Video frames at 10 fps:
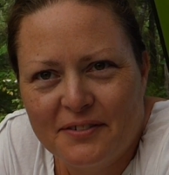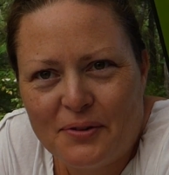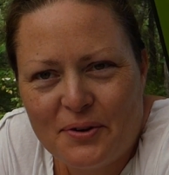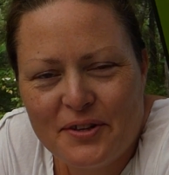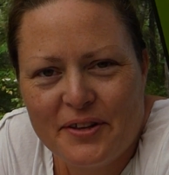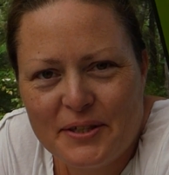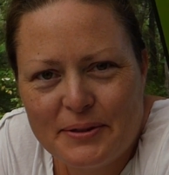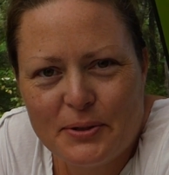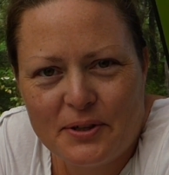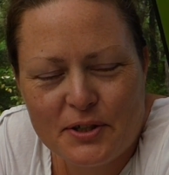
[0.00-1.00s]
Of all the things
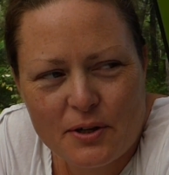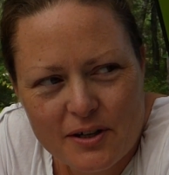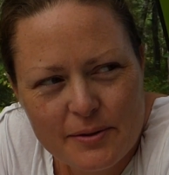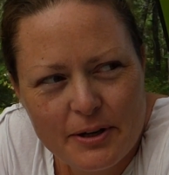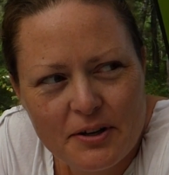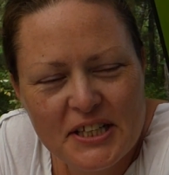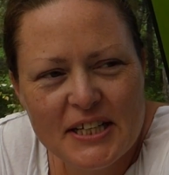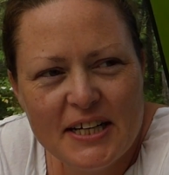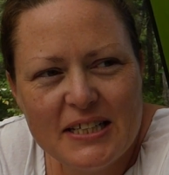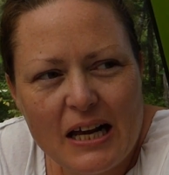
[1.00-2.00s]
we sort of talked about,
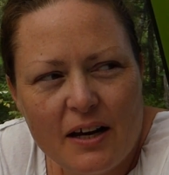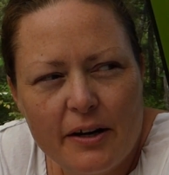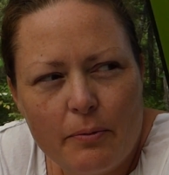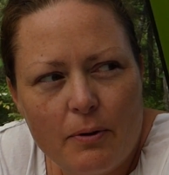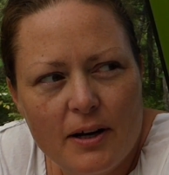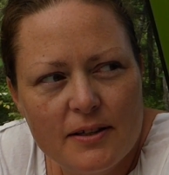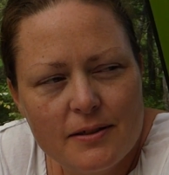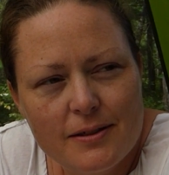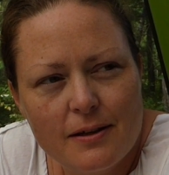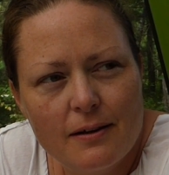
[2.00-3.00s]
today's hike
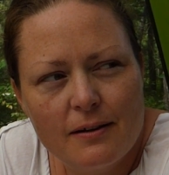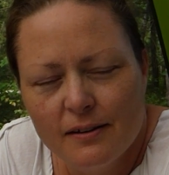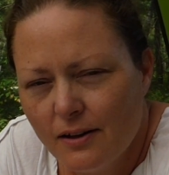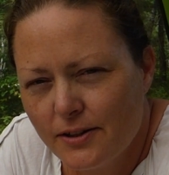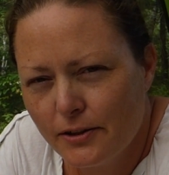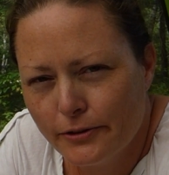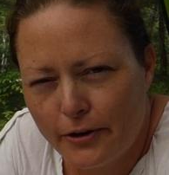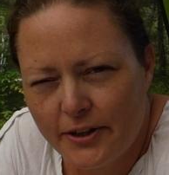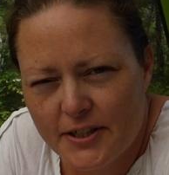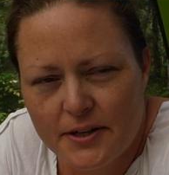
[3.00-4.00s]
was not the
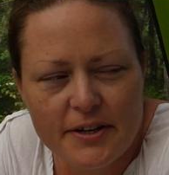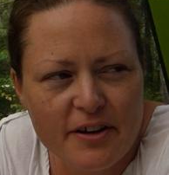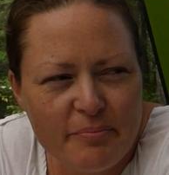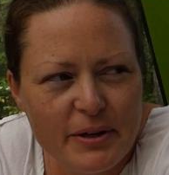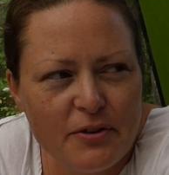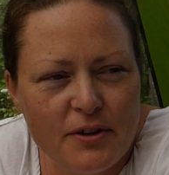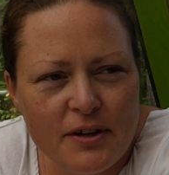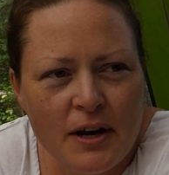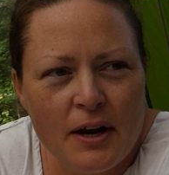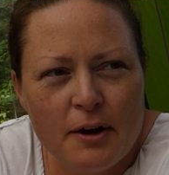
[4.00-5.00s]
longest hike I've been
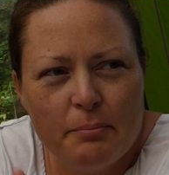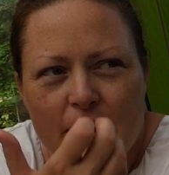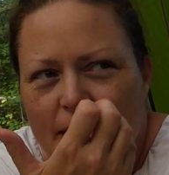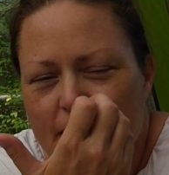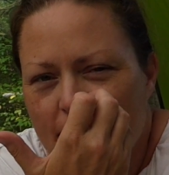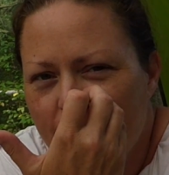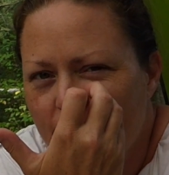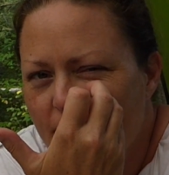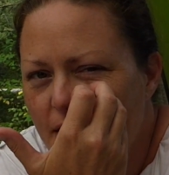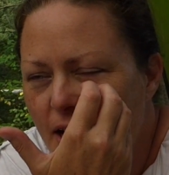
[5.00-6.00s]
on, but it
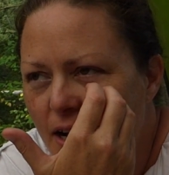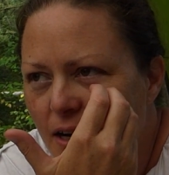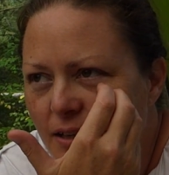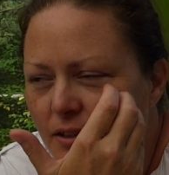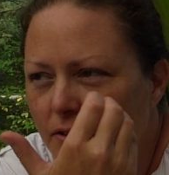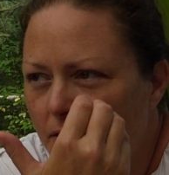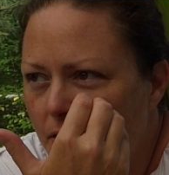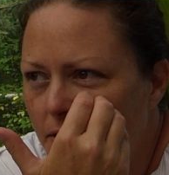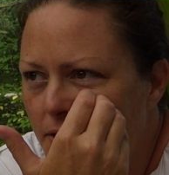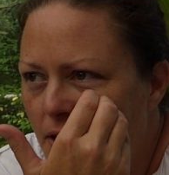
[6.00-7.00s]
definitely had a
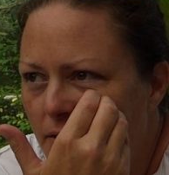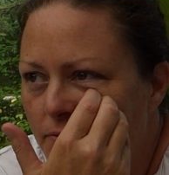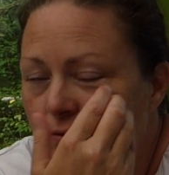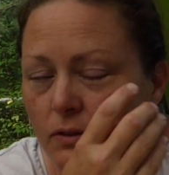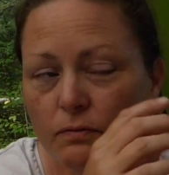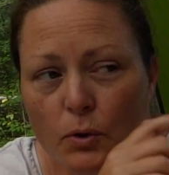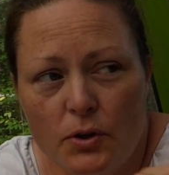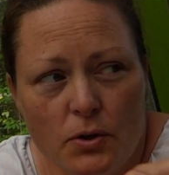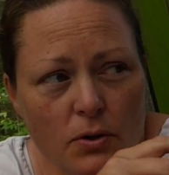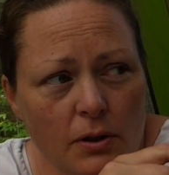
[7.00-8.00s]
lot of
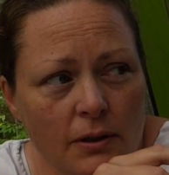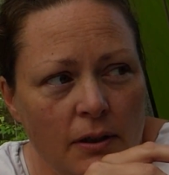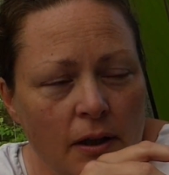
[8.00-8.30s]
vertical.